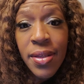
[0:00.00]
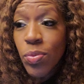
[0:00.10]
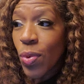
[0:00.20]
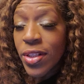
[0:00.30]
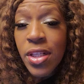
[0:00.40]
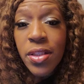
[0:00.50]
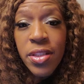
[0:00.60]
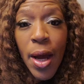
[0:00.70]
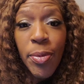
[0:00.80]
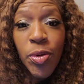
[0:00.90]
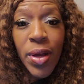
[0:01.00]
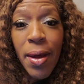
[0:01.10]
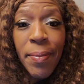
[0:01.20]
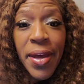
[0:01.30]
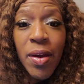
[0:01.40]
It wasn't
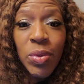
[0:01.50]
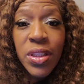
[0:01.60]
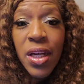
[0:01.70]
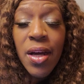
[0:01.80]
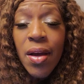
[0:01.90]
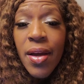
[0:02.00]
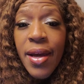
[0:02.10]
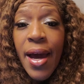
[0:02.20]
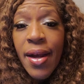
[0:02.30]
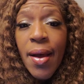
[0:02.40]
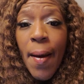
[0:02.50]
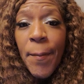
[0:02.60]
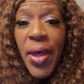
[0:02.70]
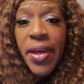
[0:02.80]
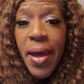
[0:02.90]
WME was going to kind of
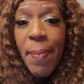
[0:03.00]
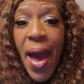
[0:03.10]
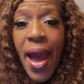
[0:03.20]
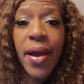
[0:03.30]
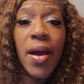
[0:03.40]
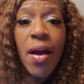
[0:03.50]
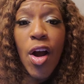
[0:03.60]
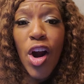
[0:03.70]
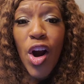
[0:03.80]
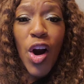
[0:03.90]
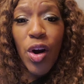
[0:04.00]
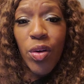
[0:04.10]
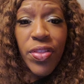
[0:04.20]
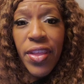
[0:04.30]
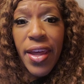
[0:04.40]
piggyback
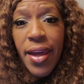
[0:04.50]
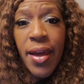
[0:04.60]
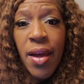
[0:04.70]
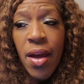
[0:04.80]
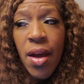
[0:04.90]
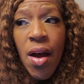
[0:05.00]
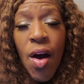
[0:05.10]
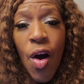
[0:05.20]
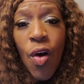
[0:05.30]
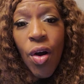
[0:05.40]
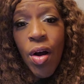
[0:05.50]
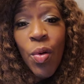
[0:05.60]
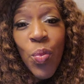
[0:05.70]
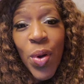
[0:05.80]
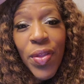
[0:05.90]
her thing oh,
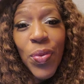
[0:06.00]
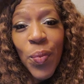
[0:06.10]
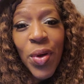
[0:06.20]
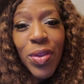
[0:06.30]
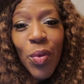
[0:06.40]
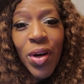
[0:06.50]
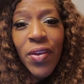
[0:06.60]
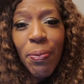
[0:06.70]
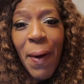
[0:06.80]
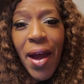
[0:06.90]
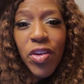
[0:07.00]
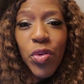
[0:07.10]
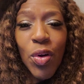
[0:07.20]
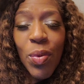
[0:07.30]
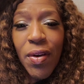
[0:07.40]
with with Gwyneth
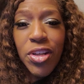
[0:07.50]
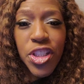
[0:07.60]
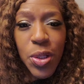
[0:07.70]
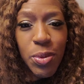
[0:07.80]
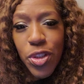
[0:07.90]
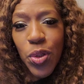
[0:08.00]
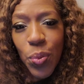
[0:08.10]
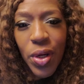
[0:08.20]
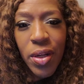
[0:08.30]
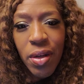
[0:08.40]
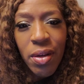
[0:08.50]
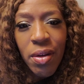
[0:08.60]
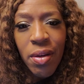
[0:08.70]
Paltrow, whatever she was doing.